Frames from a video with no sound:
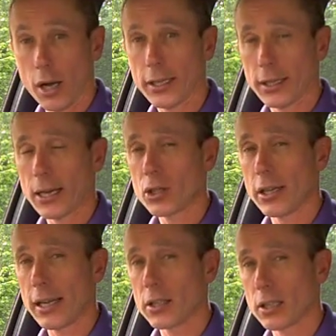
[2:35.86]
I can
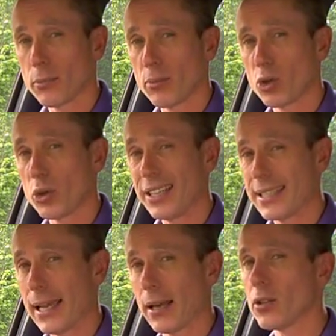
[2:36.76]
actually get somewhere
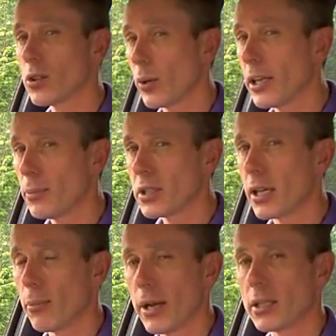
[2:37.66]
between 10 and
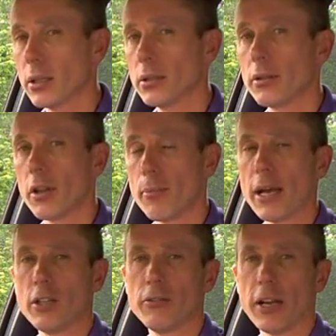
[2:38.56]
20% better
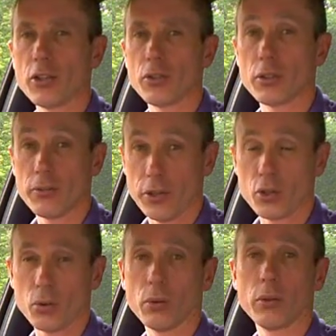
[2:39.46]
than manufacturer's
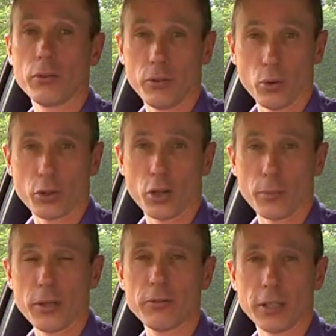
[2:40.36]
official fuel
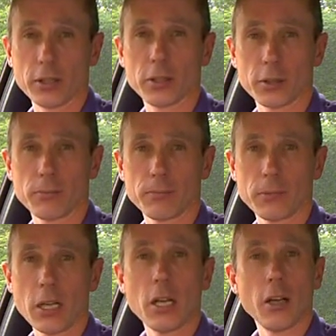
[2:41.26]
economy figures.
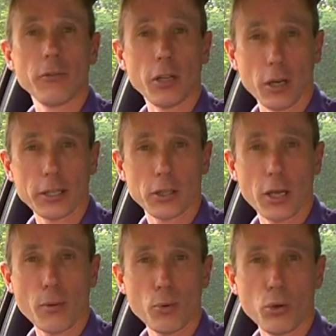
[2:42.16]
If you'd like
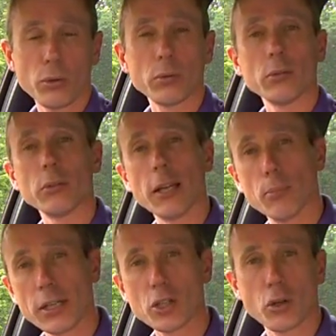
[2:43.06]
to know more,
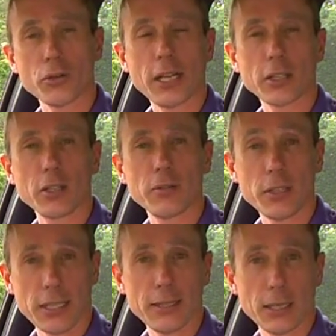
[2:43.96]
then please contact us
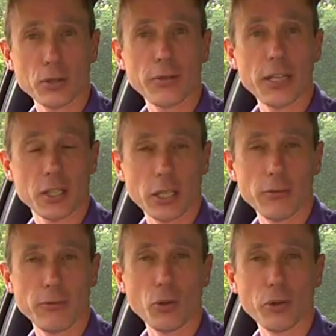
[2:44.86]
for details of our
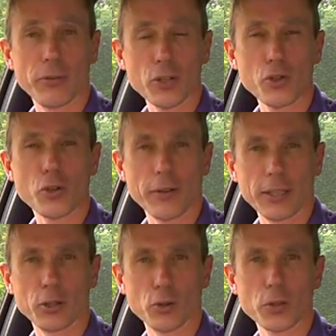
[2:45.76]
safe and fuel efficient
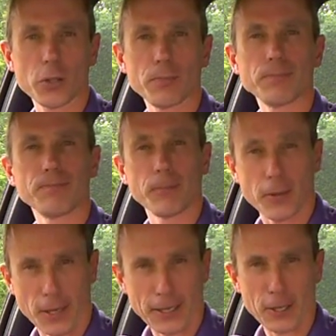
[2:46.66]
driving course.
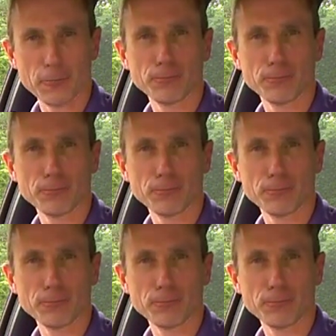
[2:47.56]
Thank you.